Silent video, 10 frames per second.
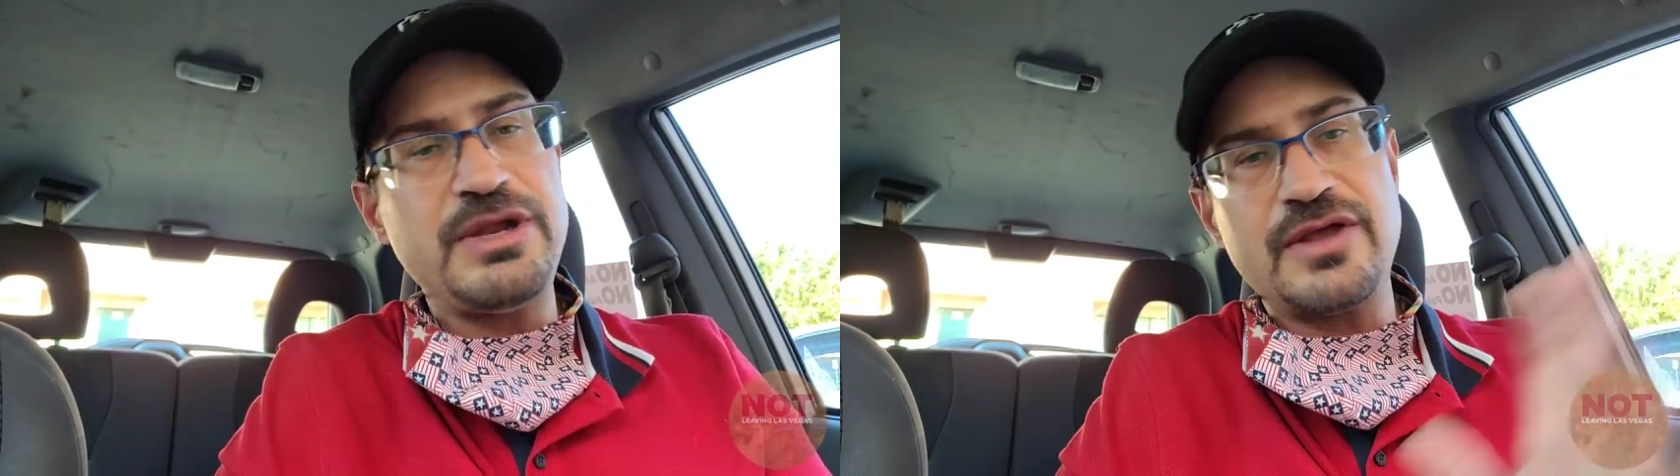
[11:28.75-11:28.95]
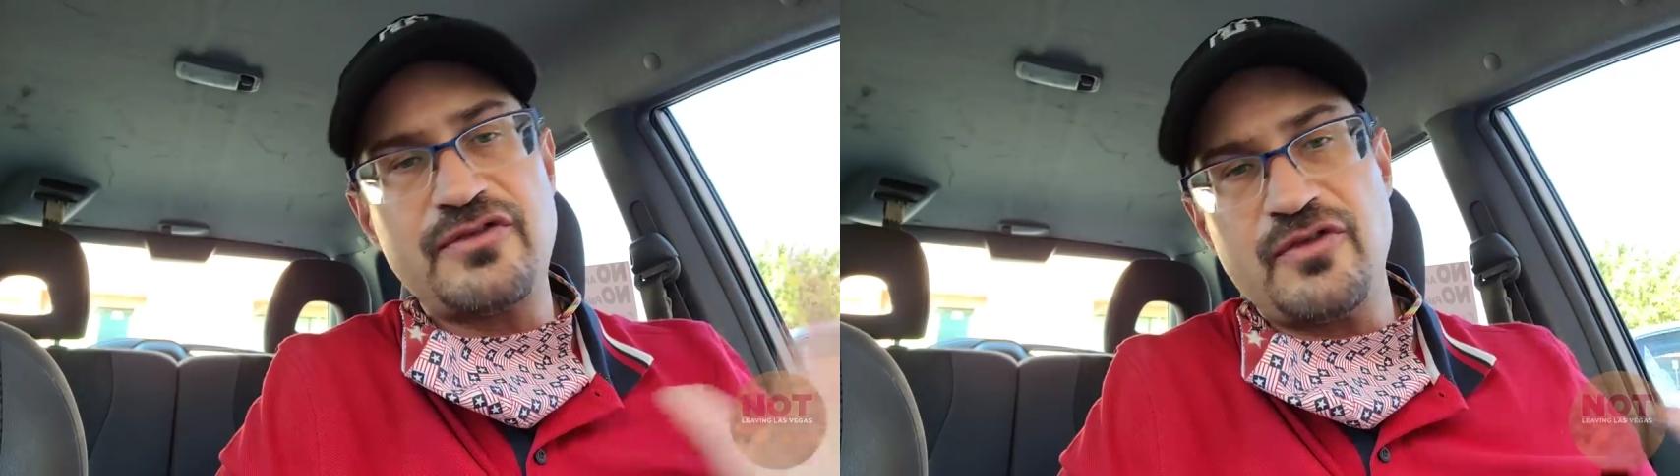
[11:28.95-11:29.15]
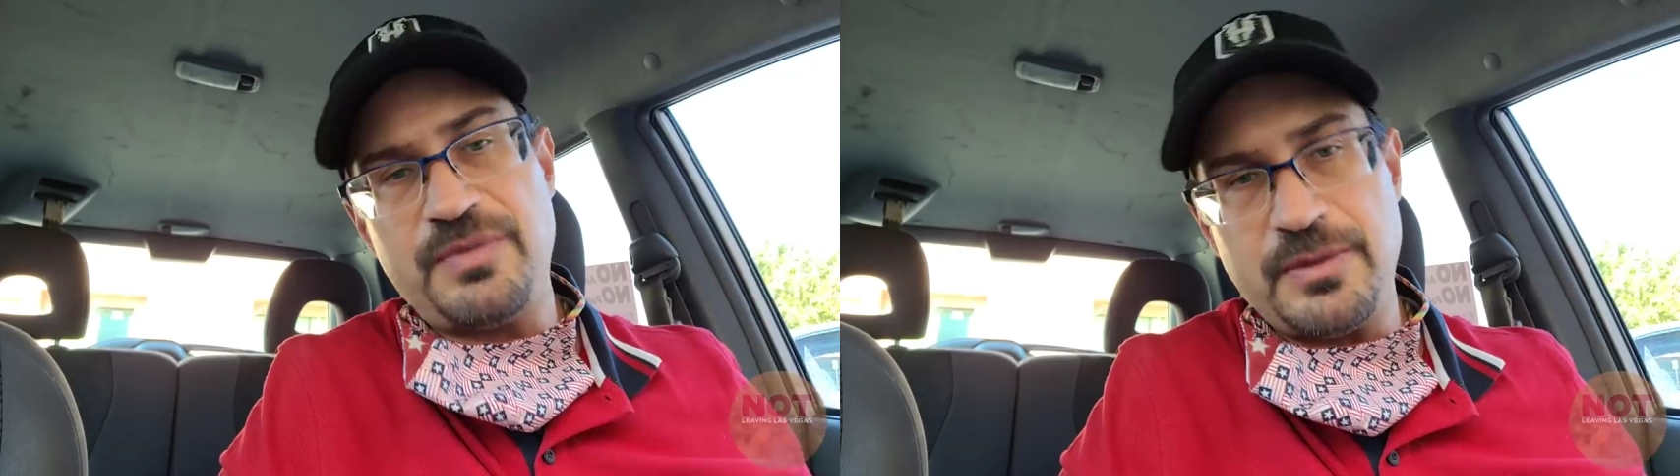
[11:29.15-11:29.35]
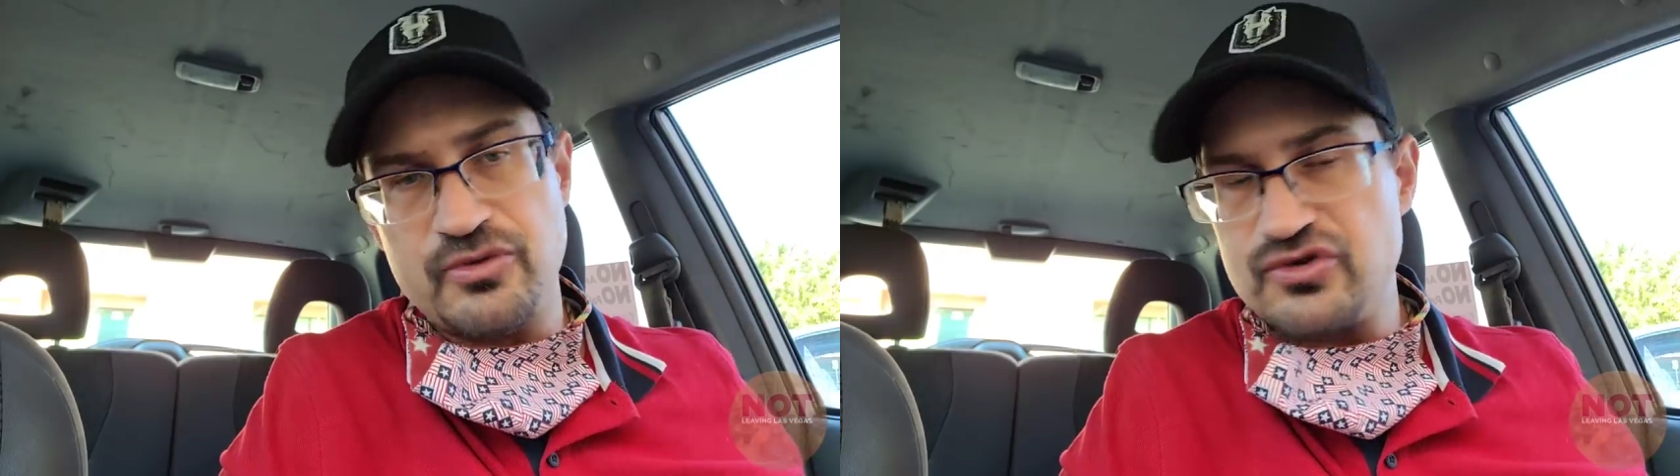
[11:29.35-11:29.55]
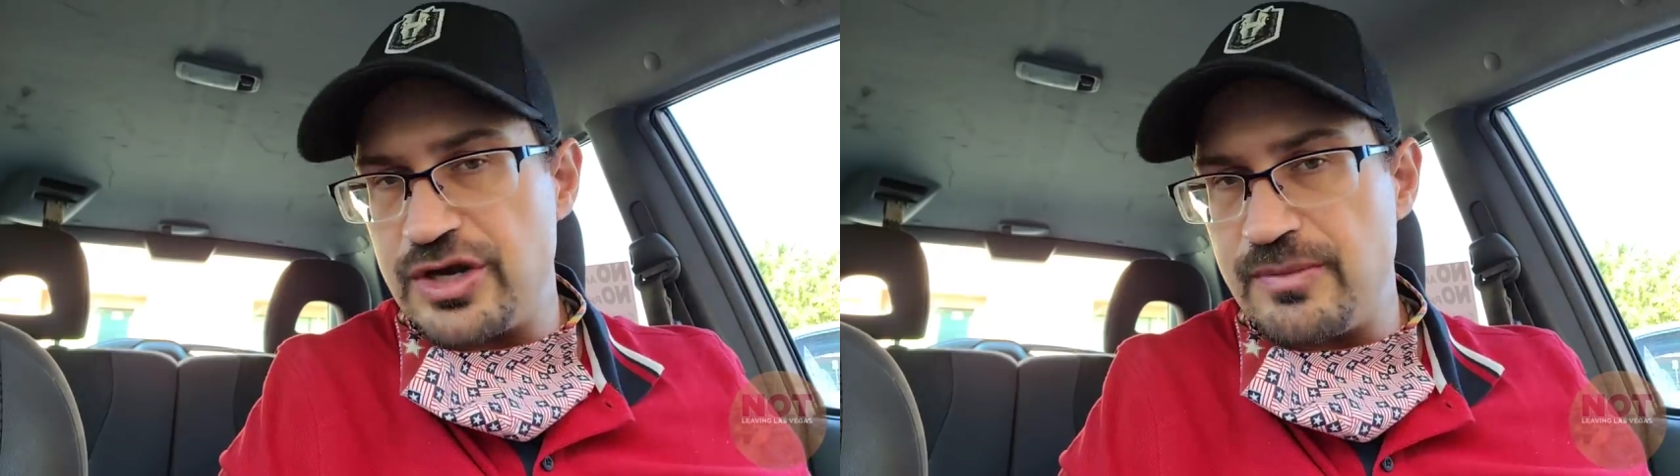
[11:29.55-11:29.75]
Be nice to the
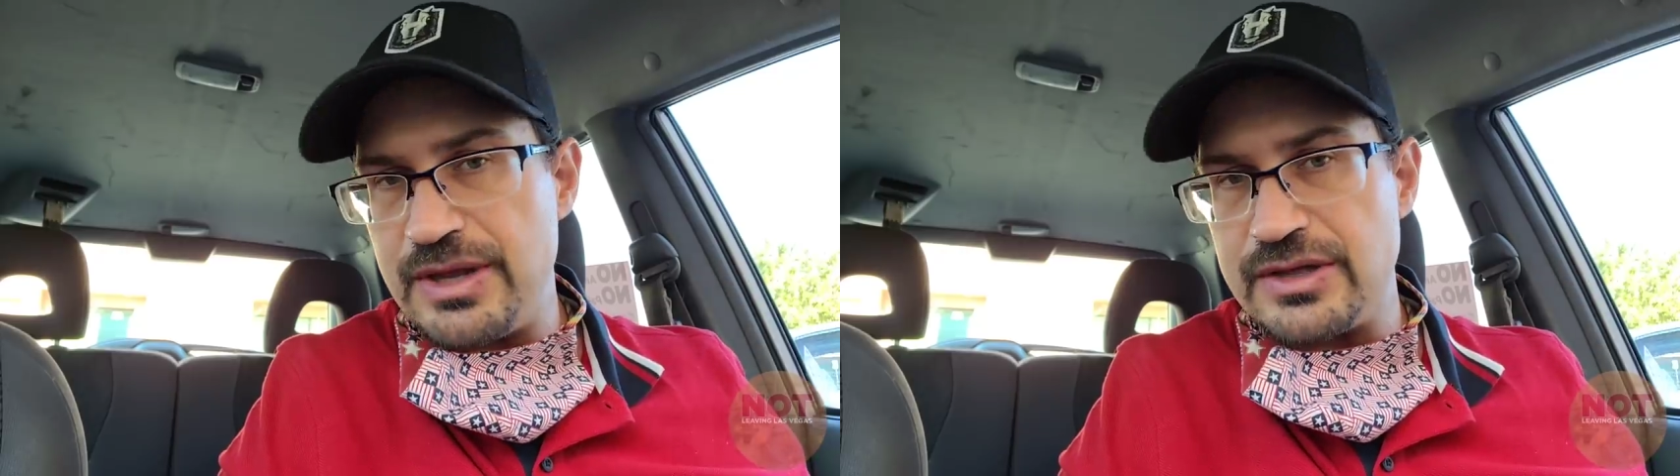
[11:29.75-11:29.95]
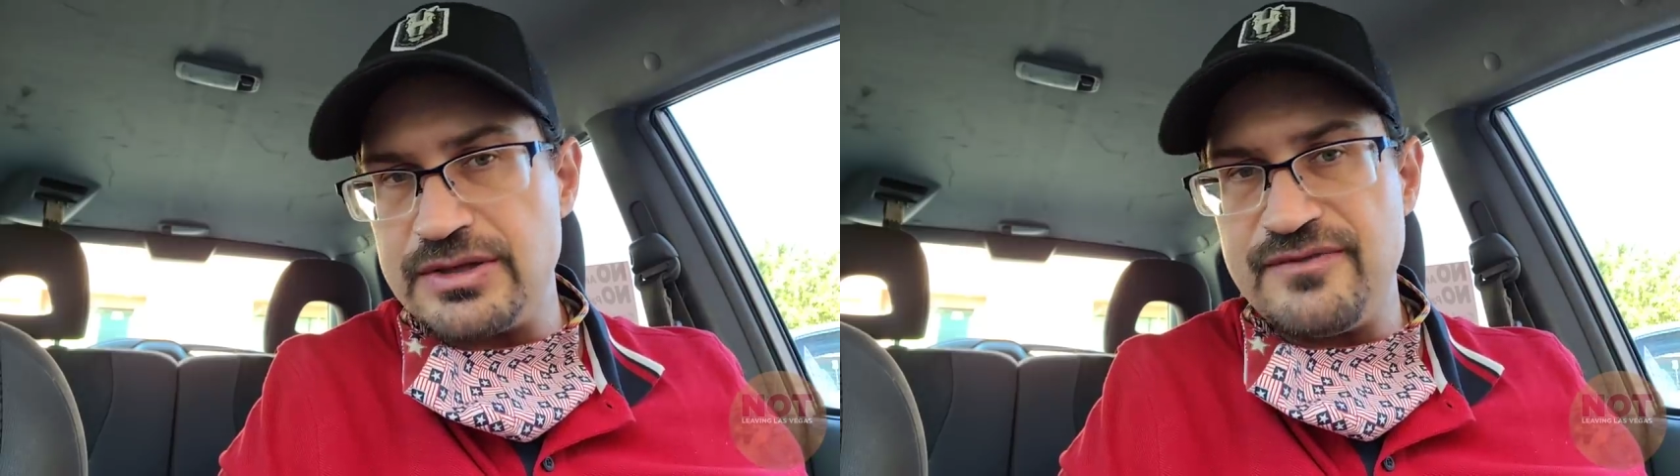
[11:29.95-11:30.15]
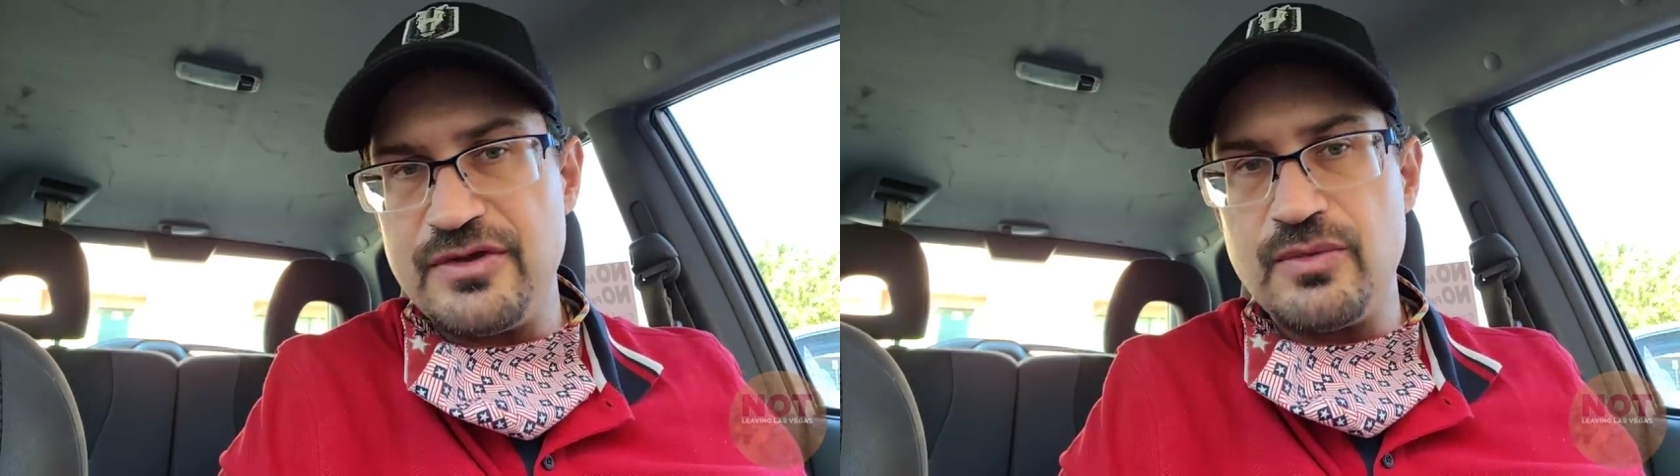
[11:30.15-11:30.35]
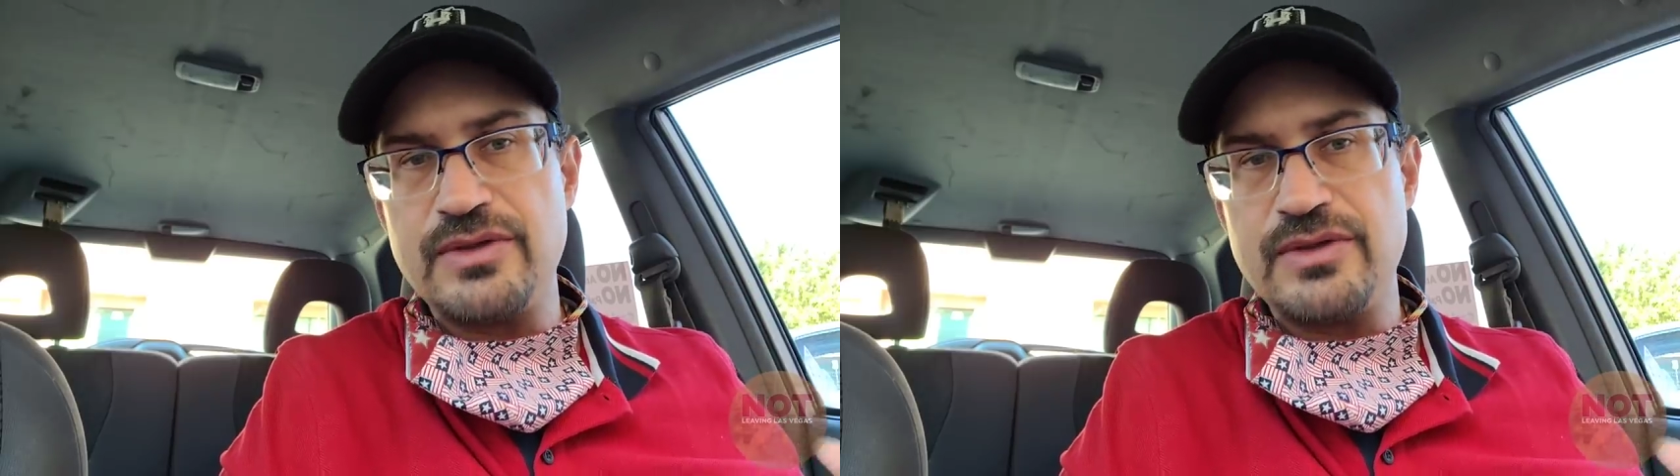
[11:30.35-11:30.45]
people trying to make a living,